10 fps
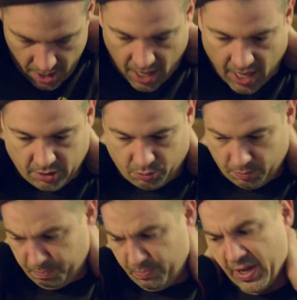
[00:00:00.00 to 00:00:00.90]

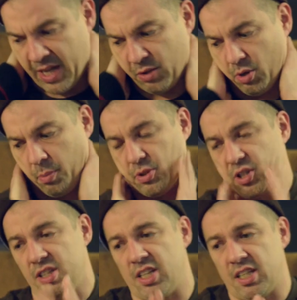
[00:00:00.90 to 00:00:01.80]
Antwerp
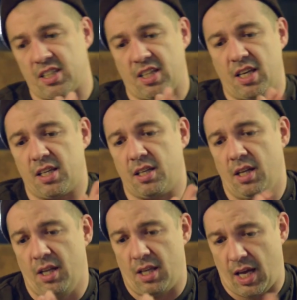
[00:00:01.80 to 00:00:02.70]
was DJ Sake
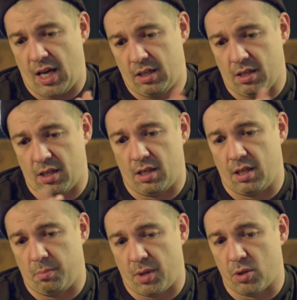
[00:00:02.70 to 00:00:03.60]
and
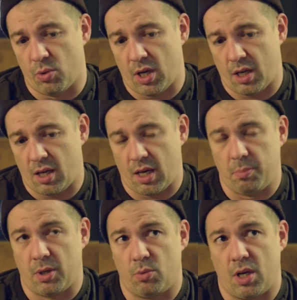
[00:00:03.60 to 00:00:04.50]
Manuela.
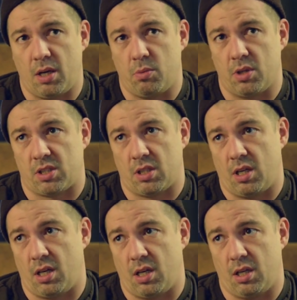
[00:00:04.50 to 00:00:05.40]
And Manuela was
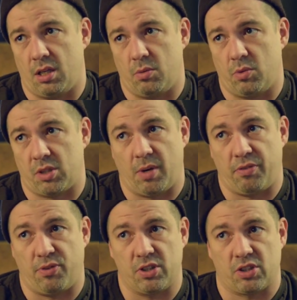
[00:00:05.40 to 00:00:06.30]
my
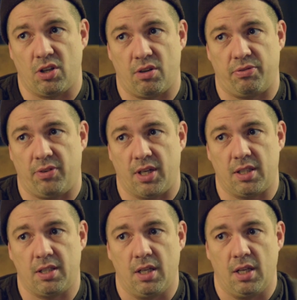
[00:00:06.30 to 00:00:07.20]
first
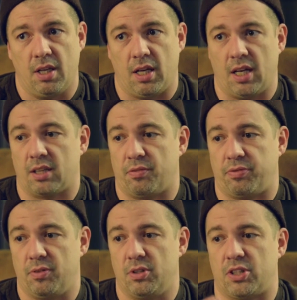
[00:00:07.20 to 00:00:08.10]
girlfriend. And like
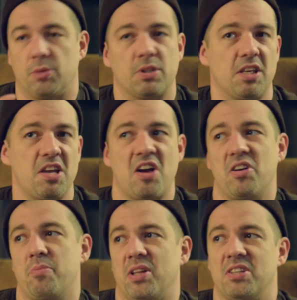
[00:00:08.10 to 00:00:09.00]
she was like, yeah, I
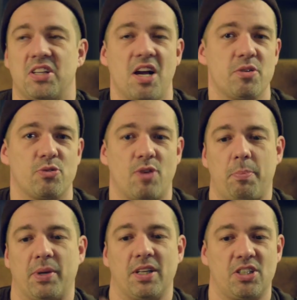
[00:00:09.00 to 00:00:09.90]
heard about this guy who's
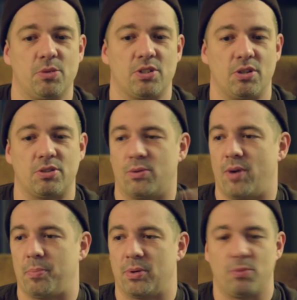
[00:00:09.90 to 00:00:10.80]
rapping. And she was also
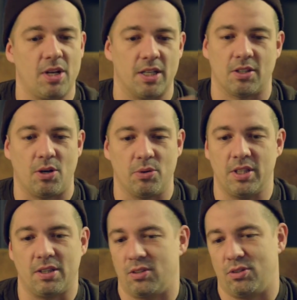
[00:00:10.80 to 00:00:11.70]
rapping. We're like the
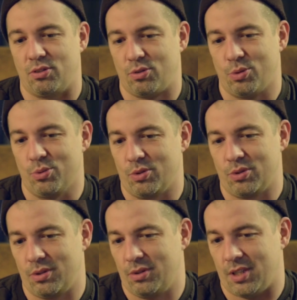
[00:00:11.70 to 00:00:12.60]
only two
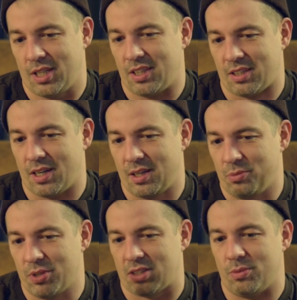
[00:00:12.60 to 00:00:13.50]
kids there,
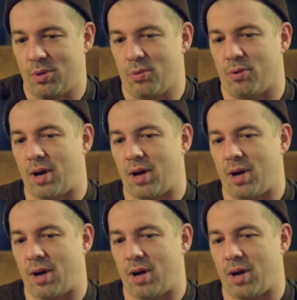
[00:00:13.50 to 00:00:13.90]
and we were